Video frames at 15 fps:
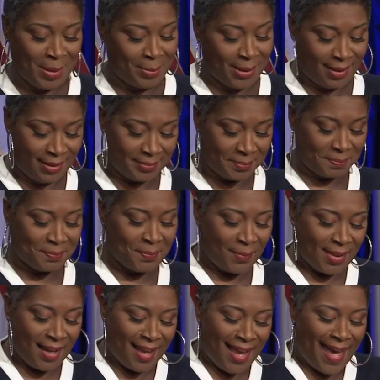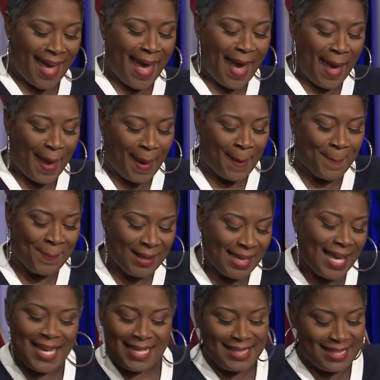beat. A
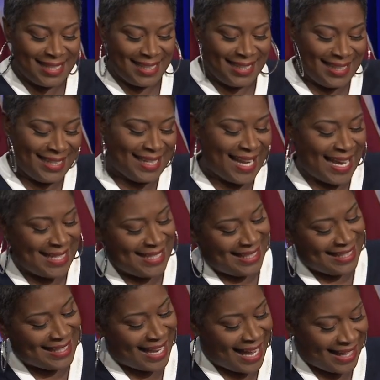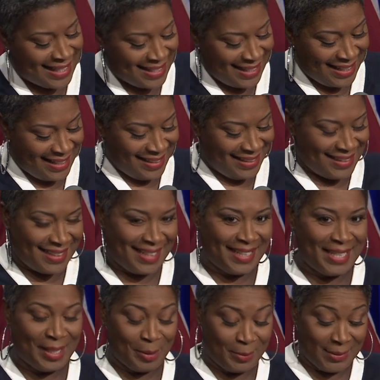BS in 1990, an
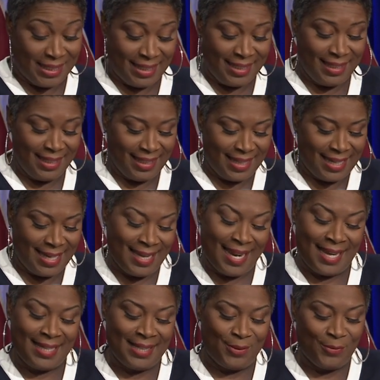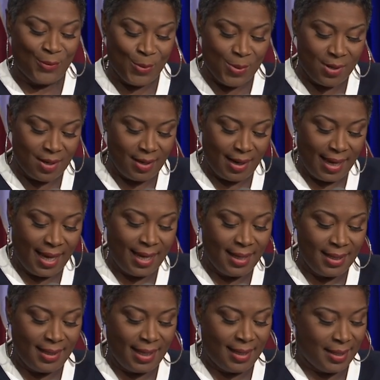MD in 94,
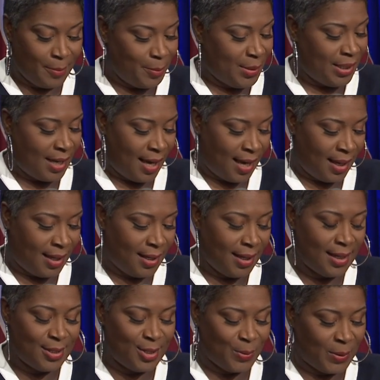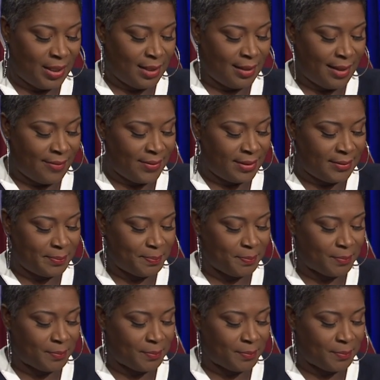and an MBA in 2011.